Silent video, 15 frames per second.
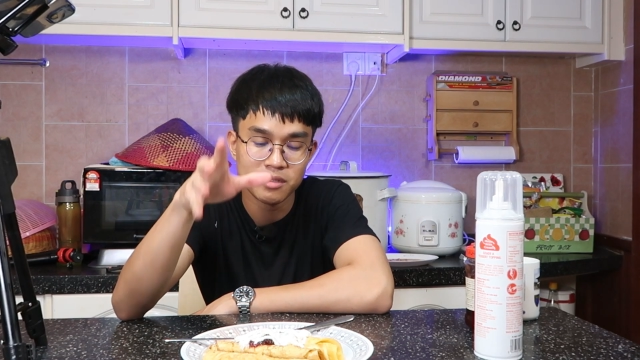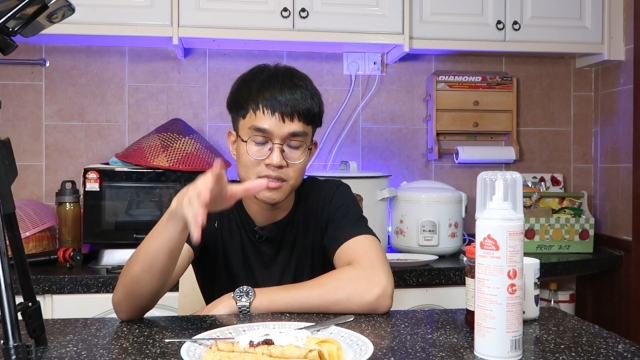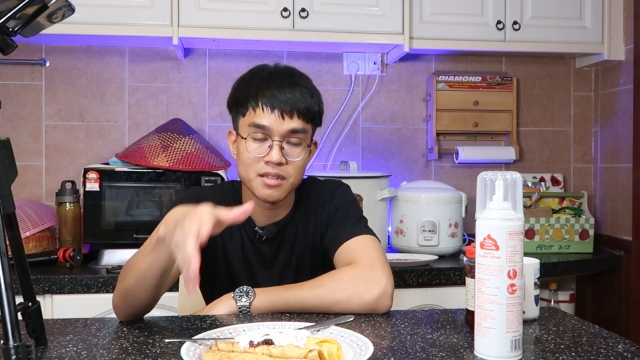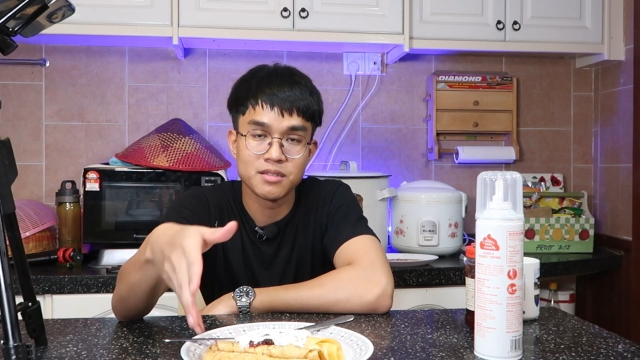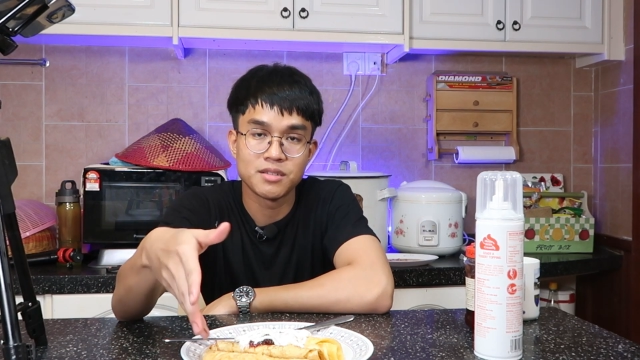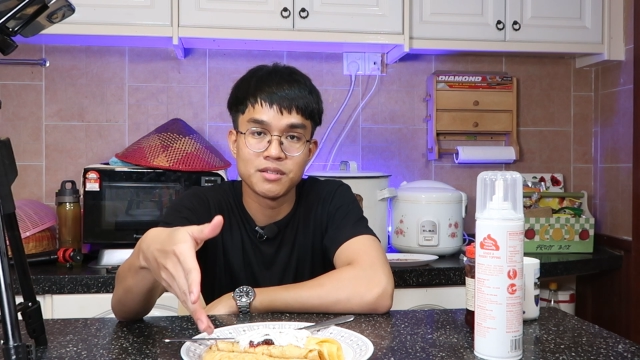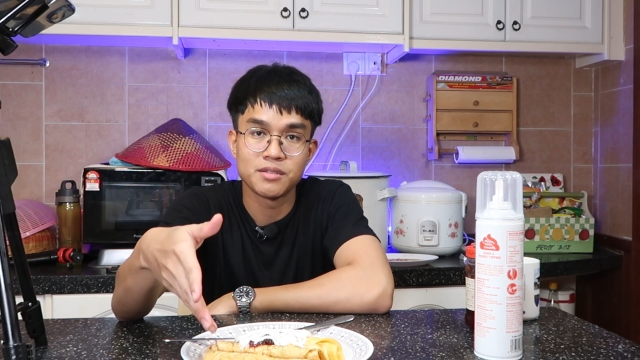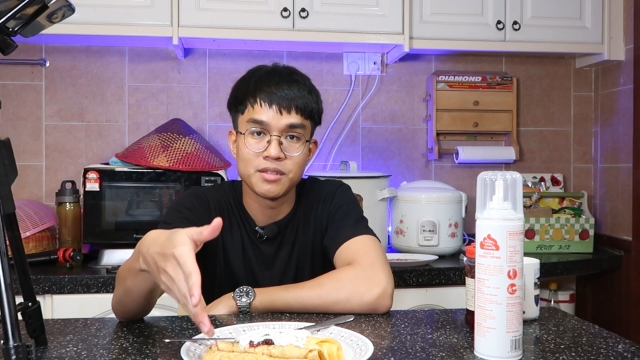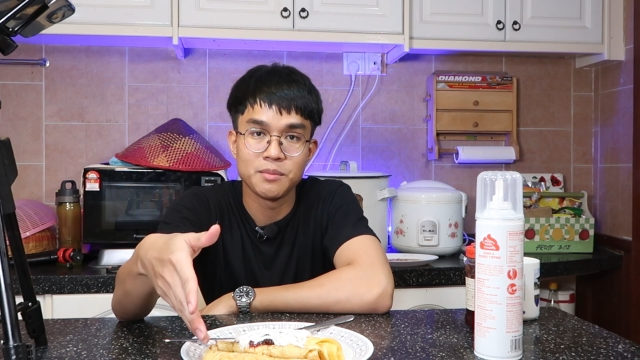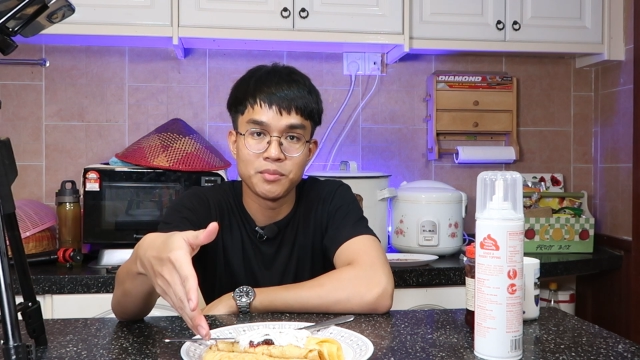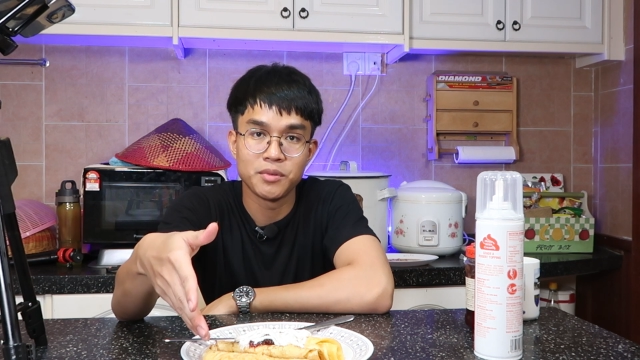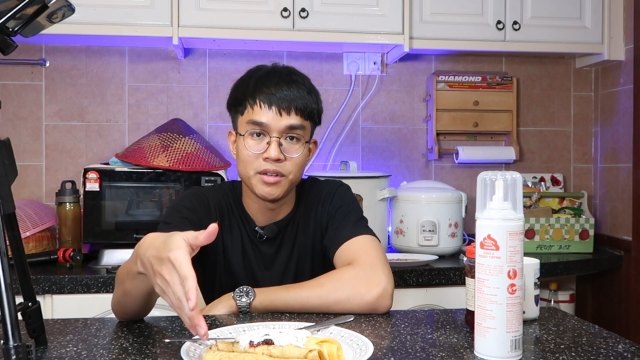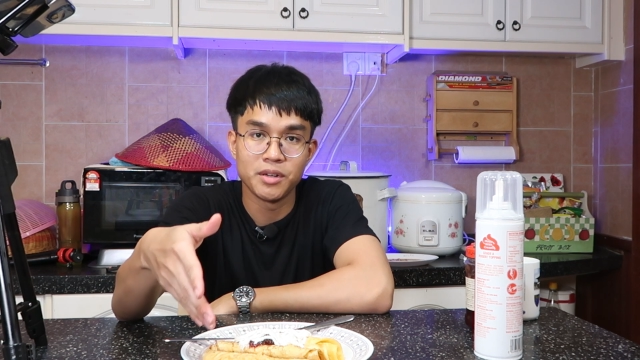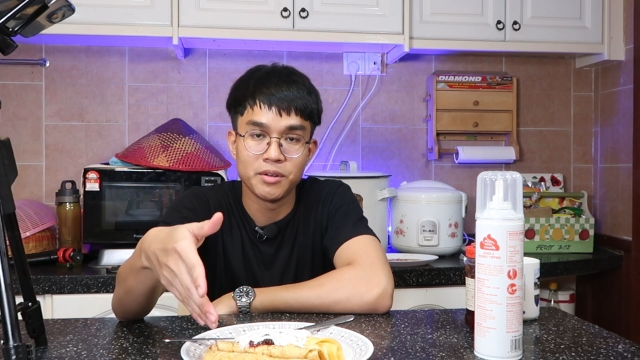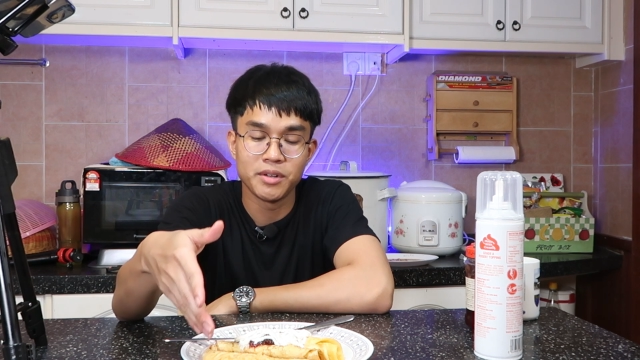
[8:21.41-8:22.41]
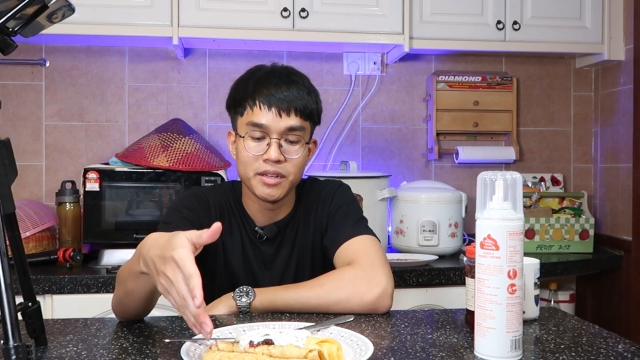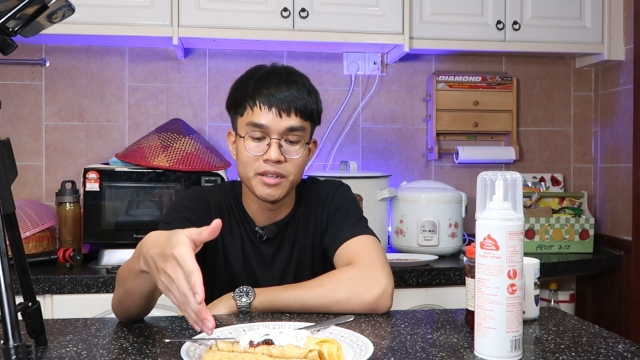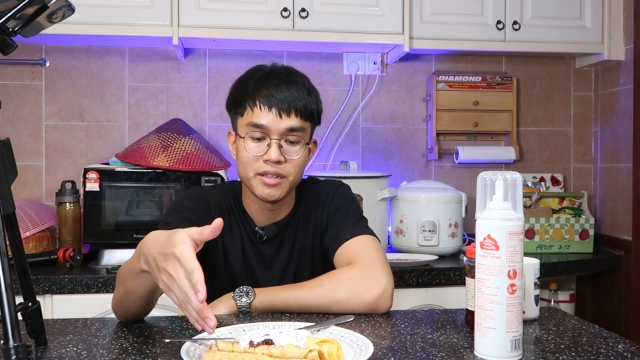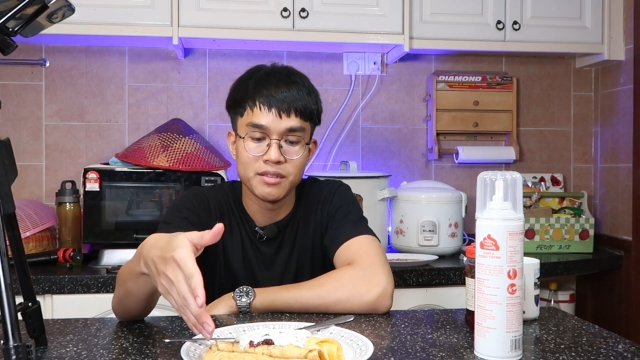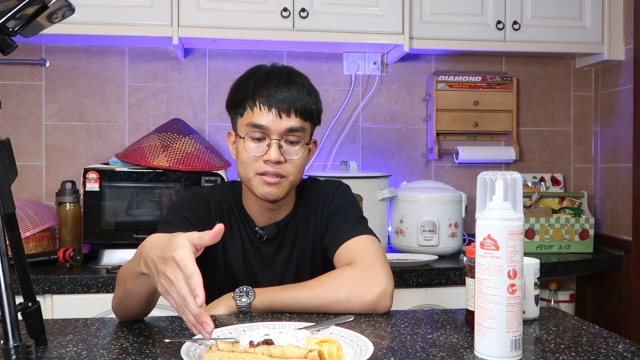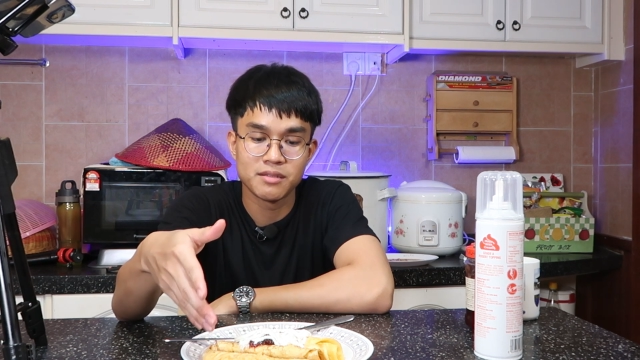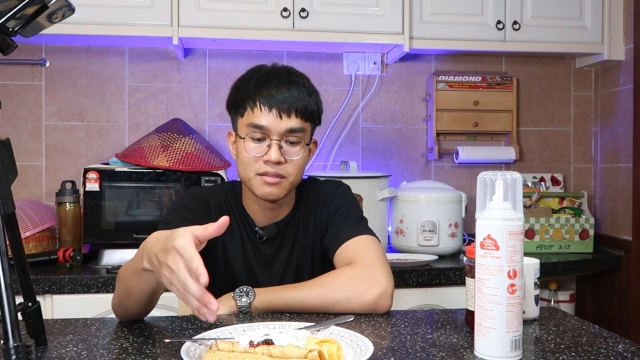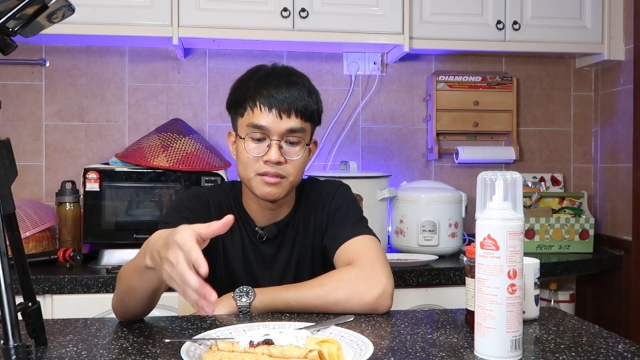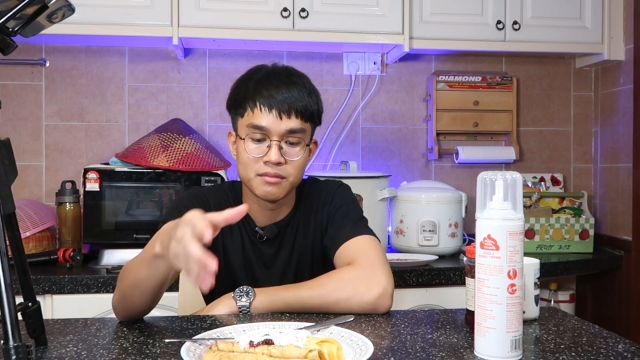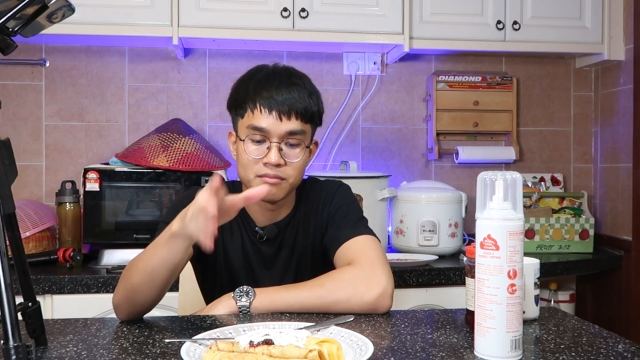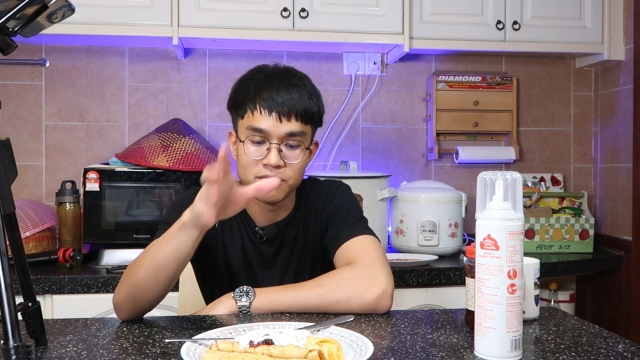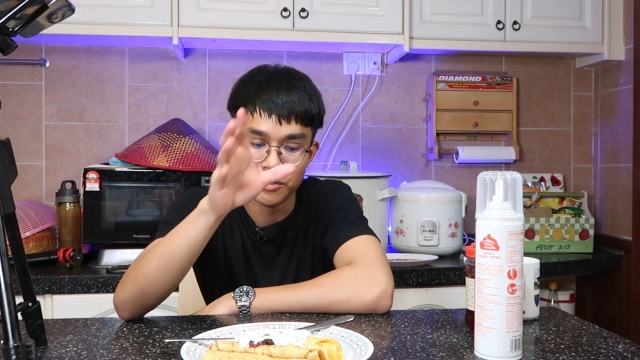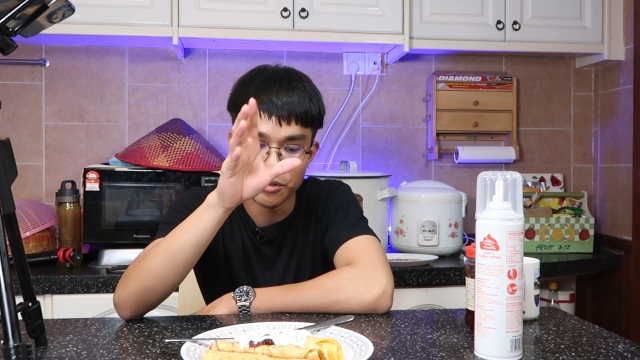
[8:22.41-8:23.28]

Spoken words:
such simple ingredients,